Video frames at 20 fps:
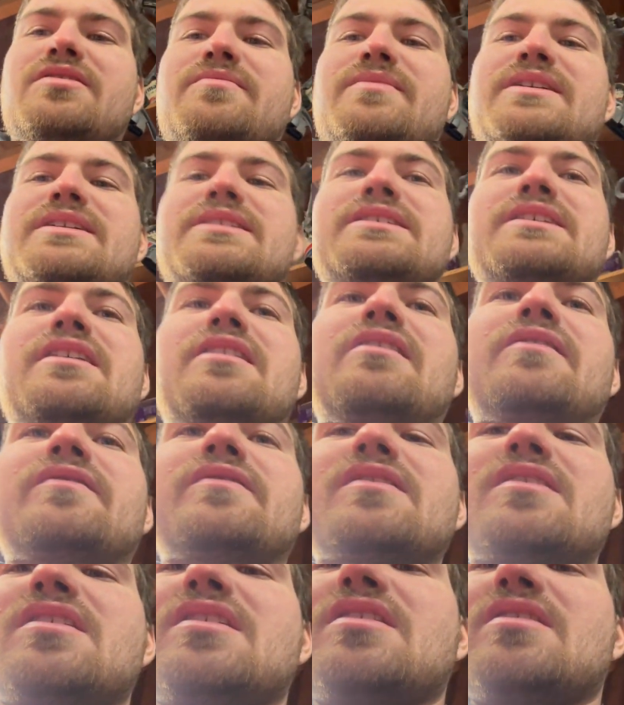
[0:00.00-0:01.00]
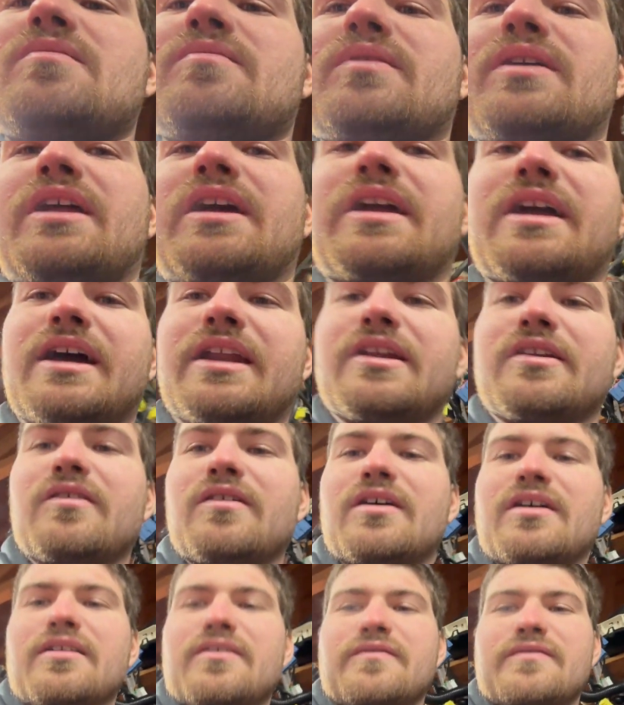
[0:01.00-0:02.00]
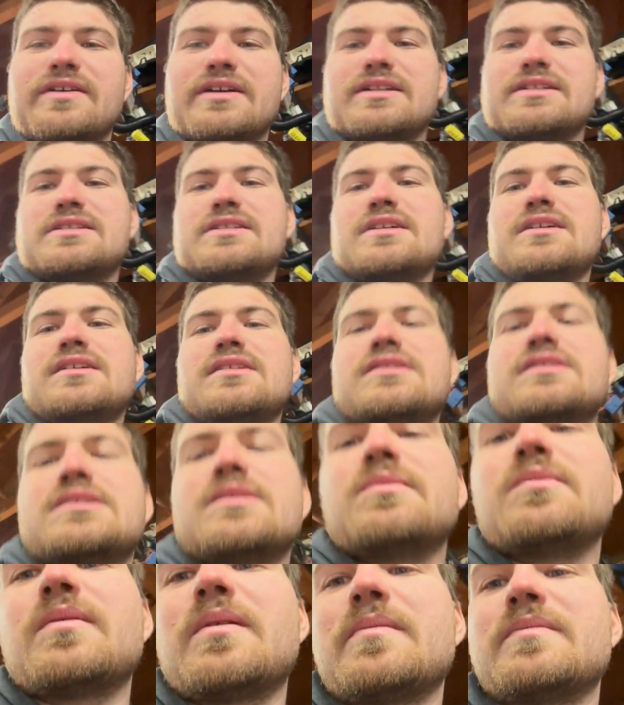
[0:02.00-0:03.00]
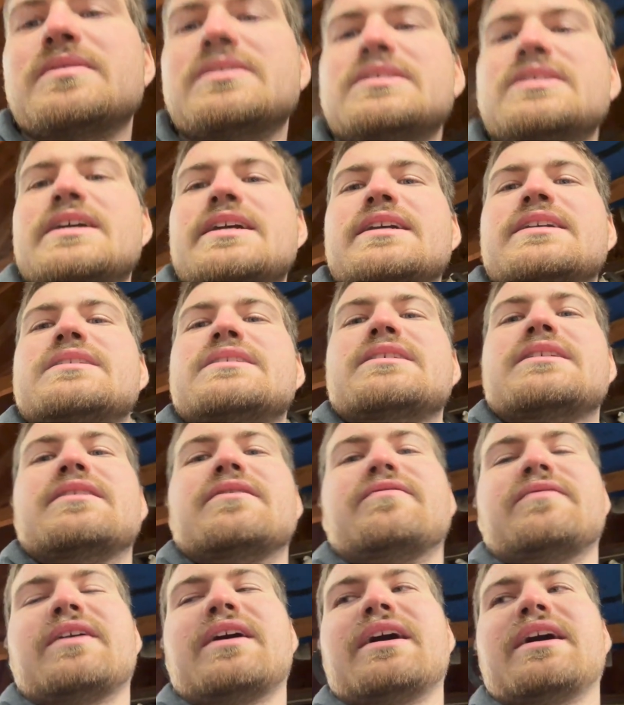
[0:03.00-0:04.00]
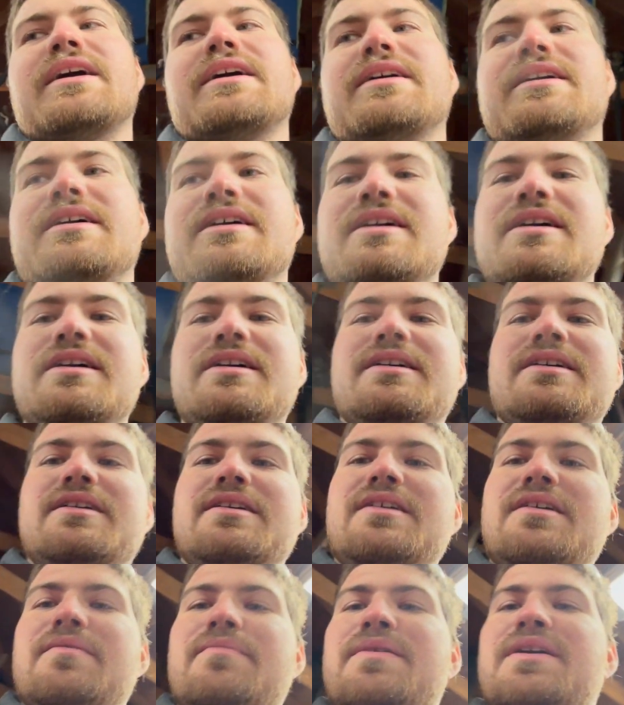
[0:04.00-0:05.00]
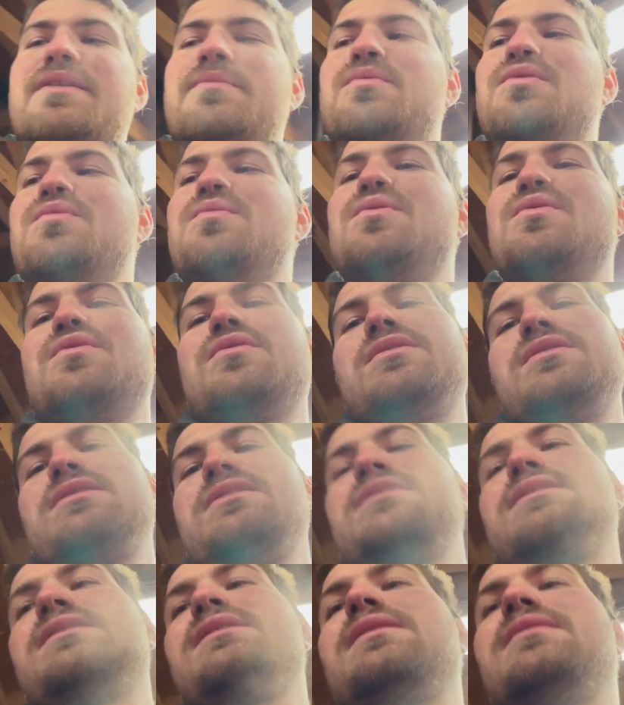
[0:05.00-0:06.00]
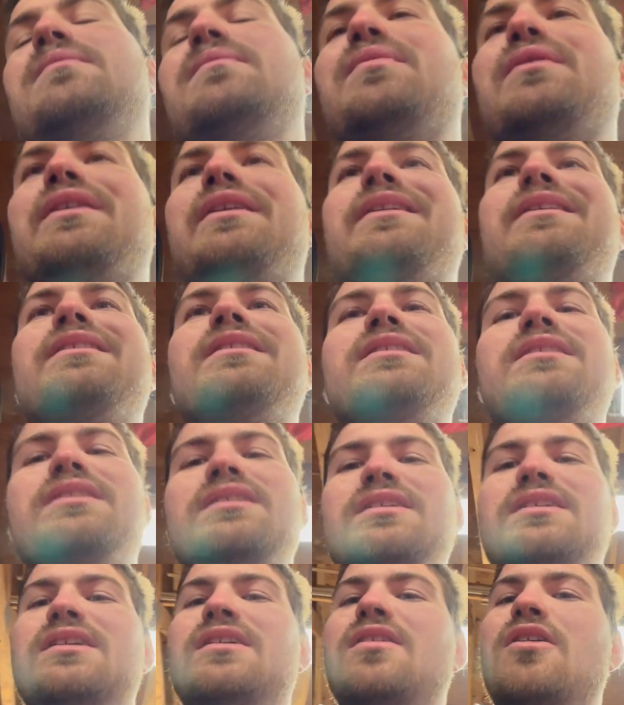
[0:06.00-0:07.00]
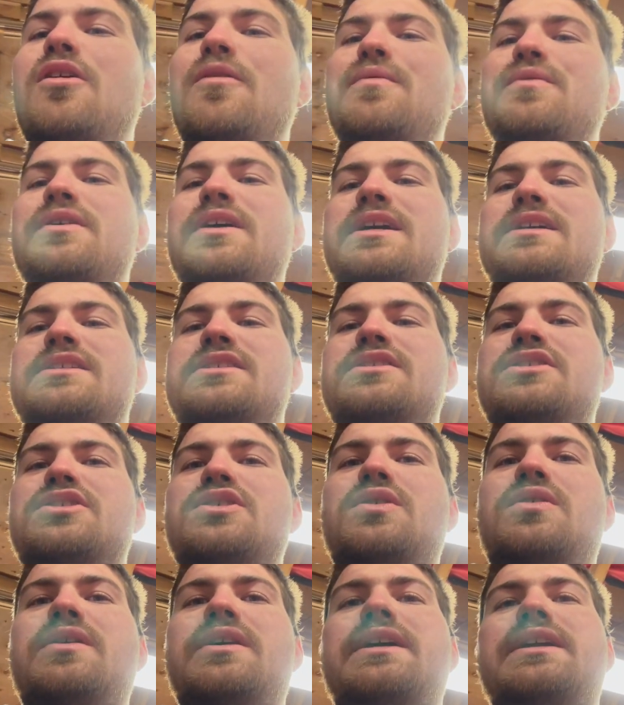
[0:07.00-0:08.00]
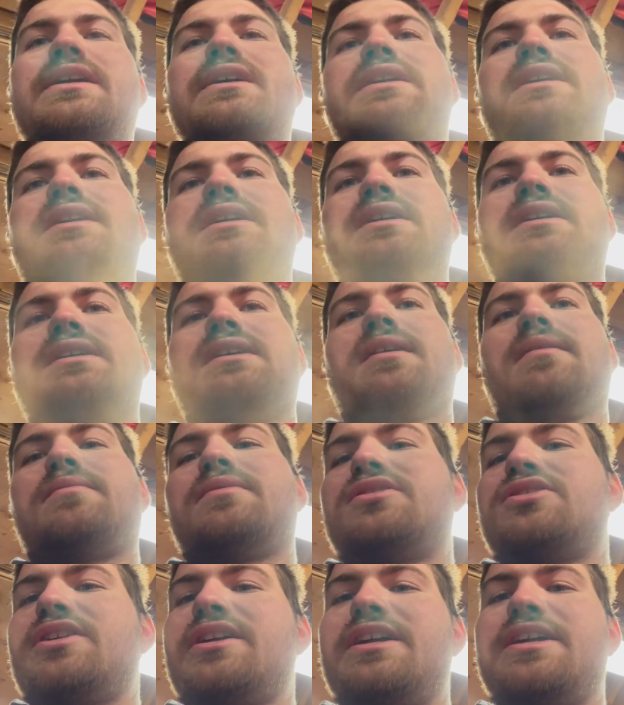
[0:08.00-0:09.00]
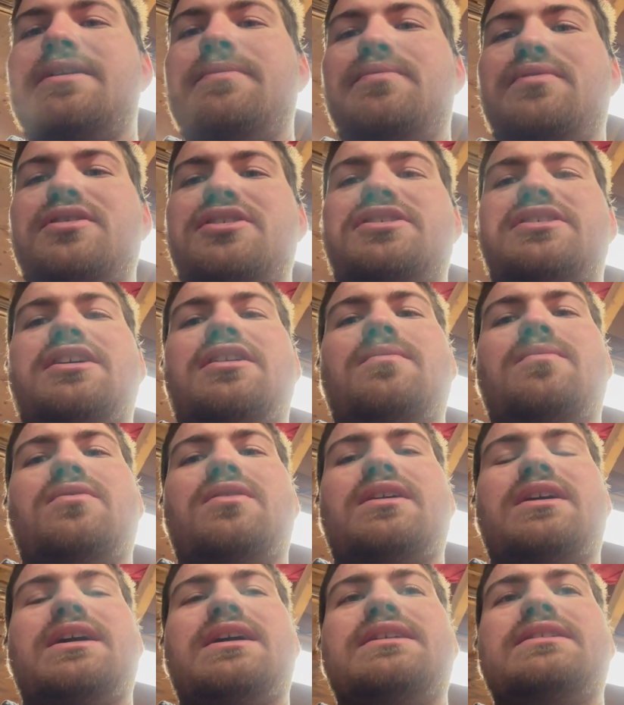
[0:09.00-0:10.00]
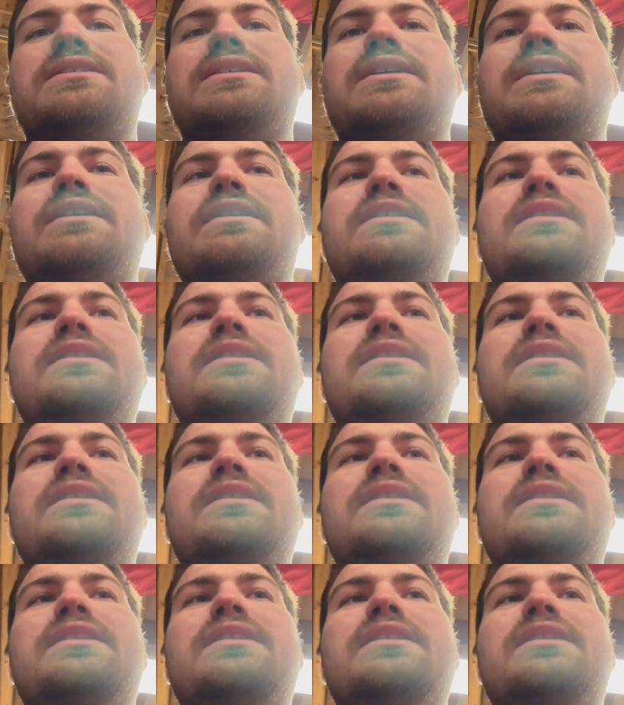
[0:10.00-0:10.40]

myself, but I kind of know how to fix some of my mistakes if I make a boo-boo. But hope you guys enjoyed. I'm going to try to keep pushing out more content.